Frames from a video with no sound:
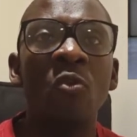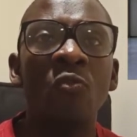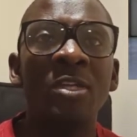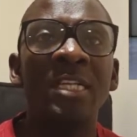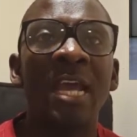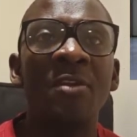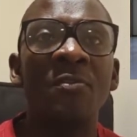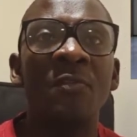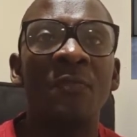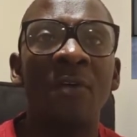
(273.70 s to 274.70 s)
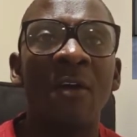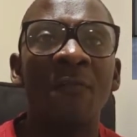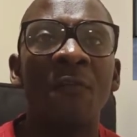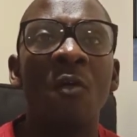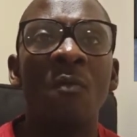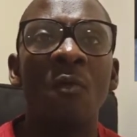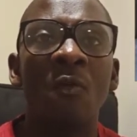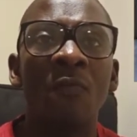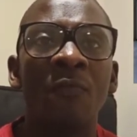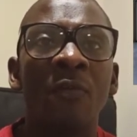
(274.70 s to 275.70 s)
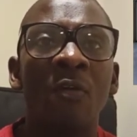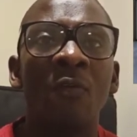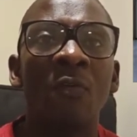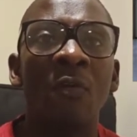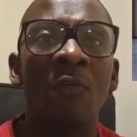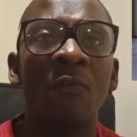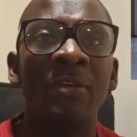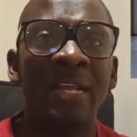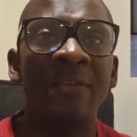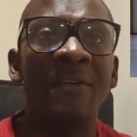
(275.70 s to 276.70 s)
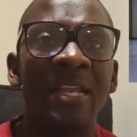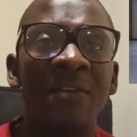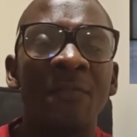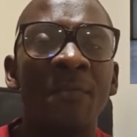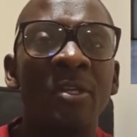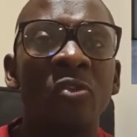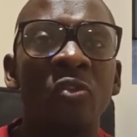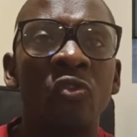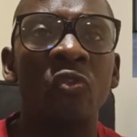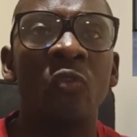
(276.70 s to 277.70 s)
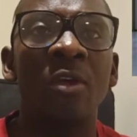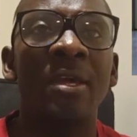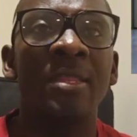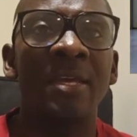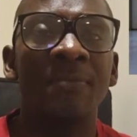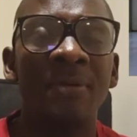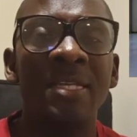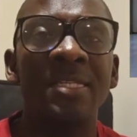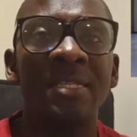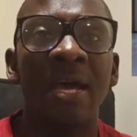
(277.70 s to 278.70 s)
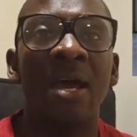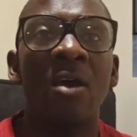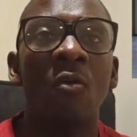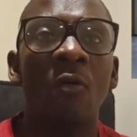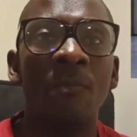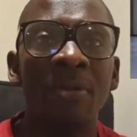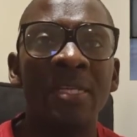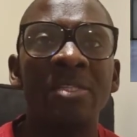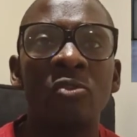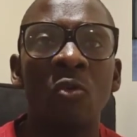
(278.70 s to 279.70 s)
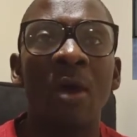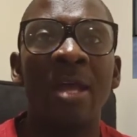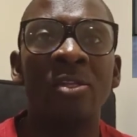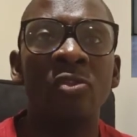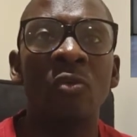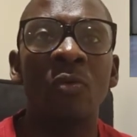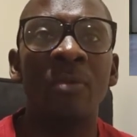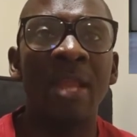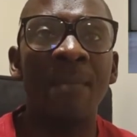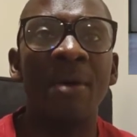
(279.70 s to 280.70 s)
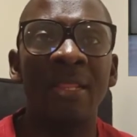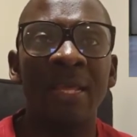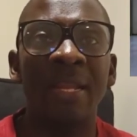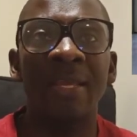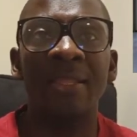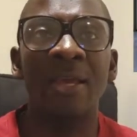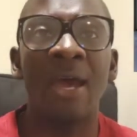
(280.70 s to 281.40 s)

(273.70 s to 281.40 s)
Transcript: on which kind of form of delivery information to you, that please, sir, or please so and so number, like